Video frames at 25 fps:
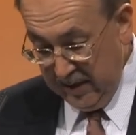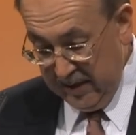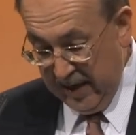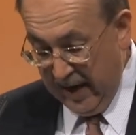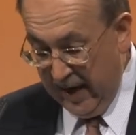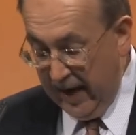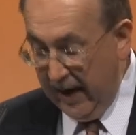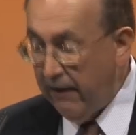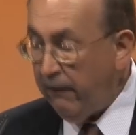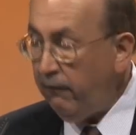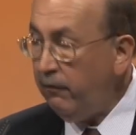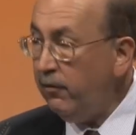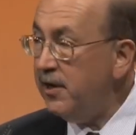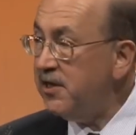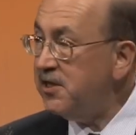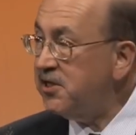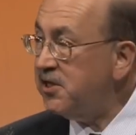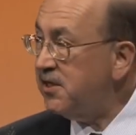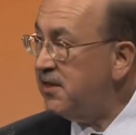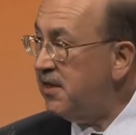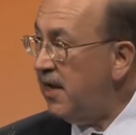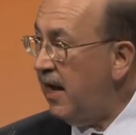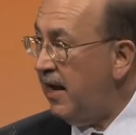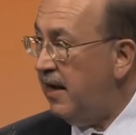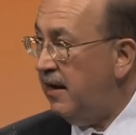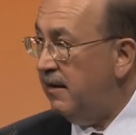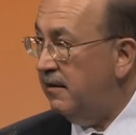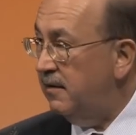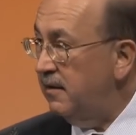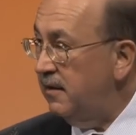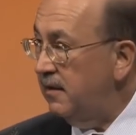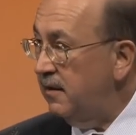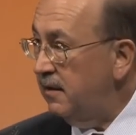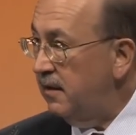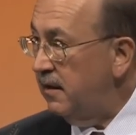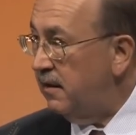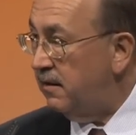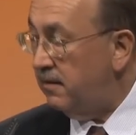to every
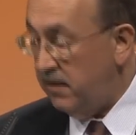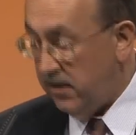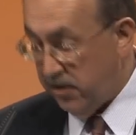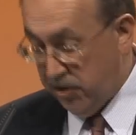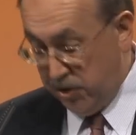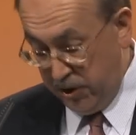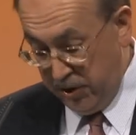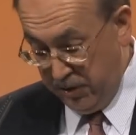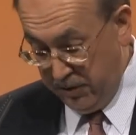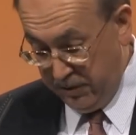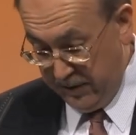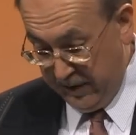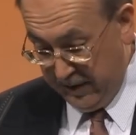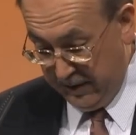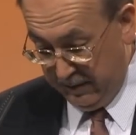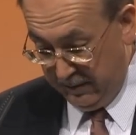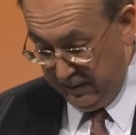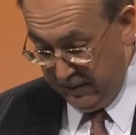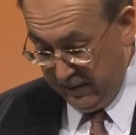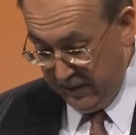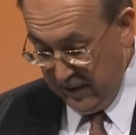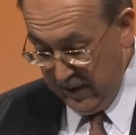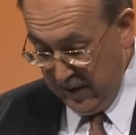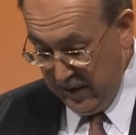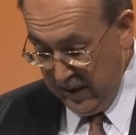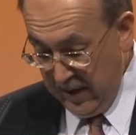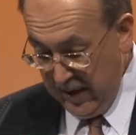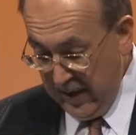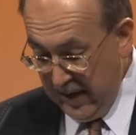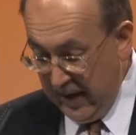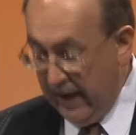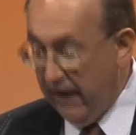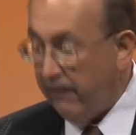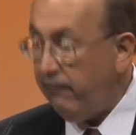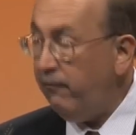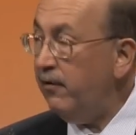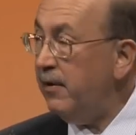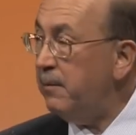state in this union,
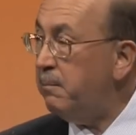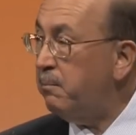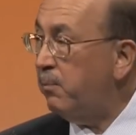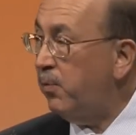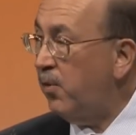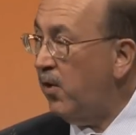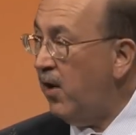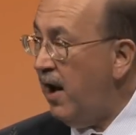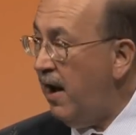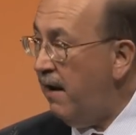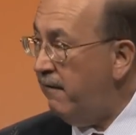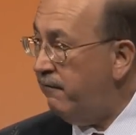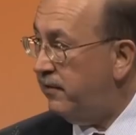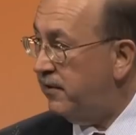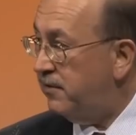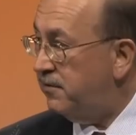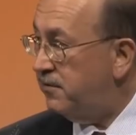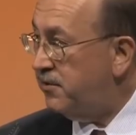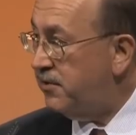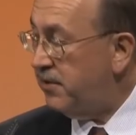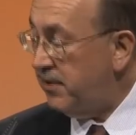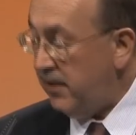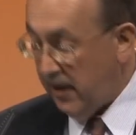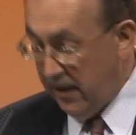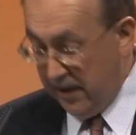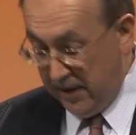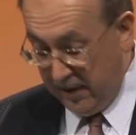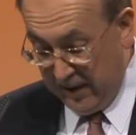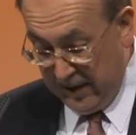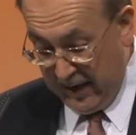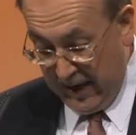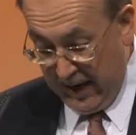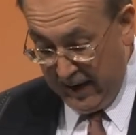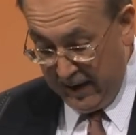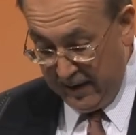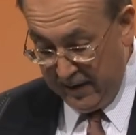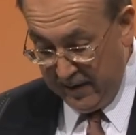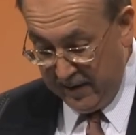every province in
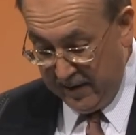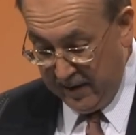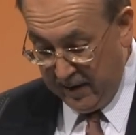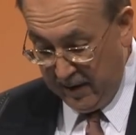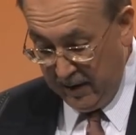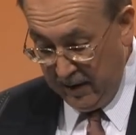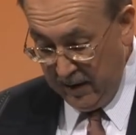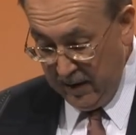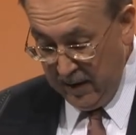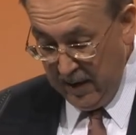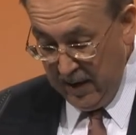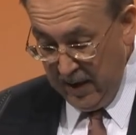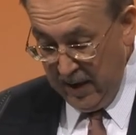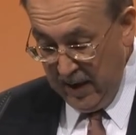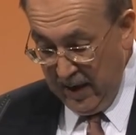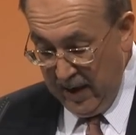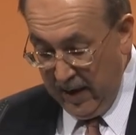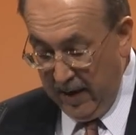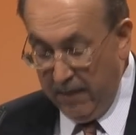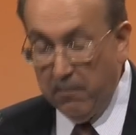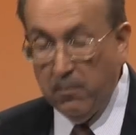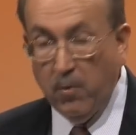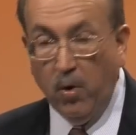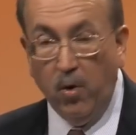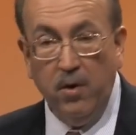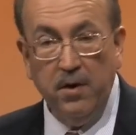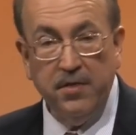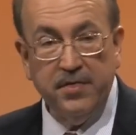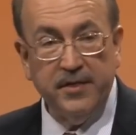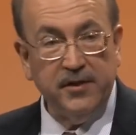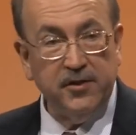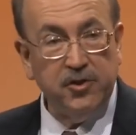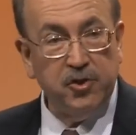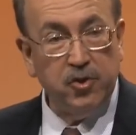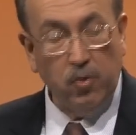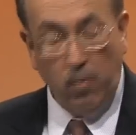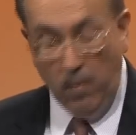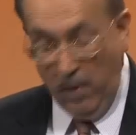Canada, and more
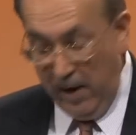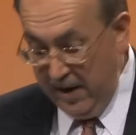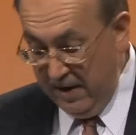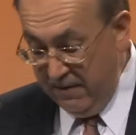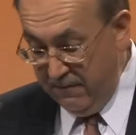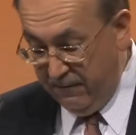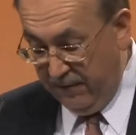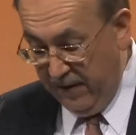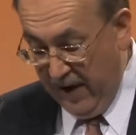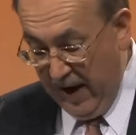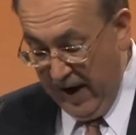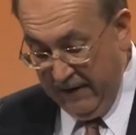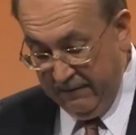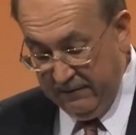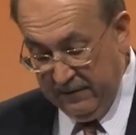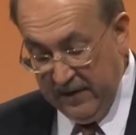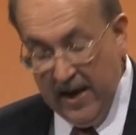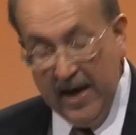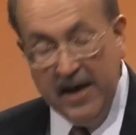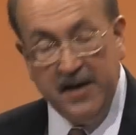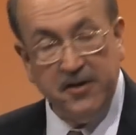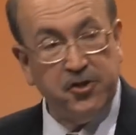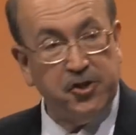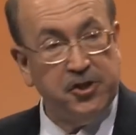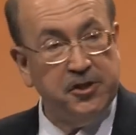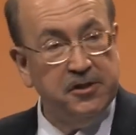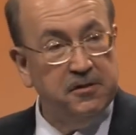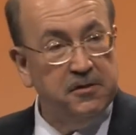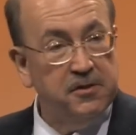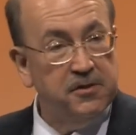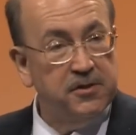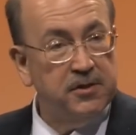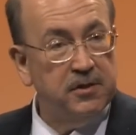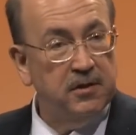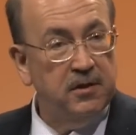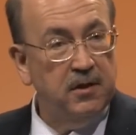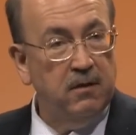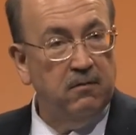than twenty-five
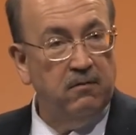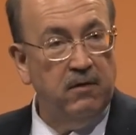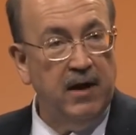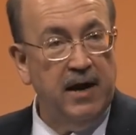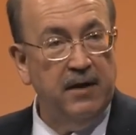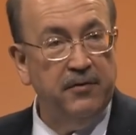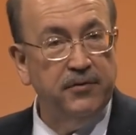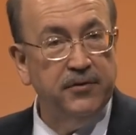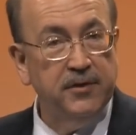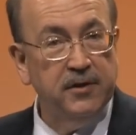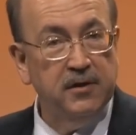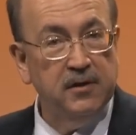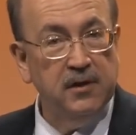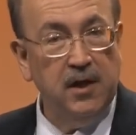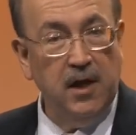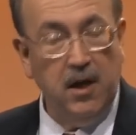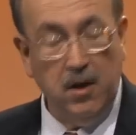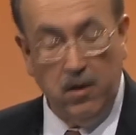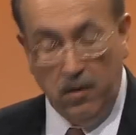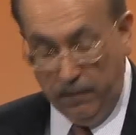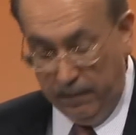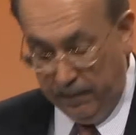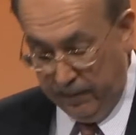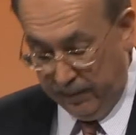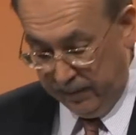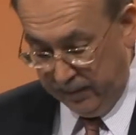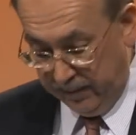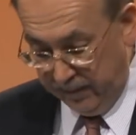nations around the globe.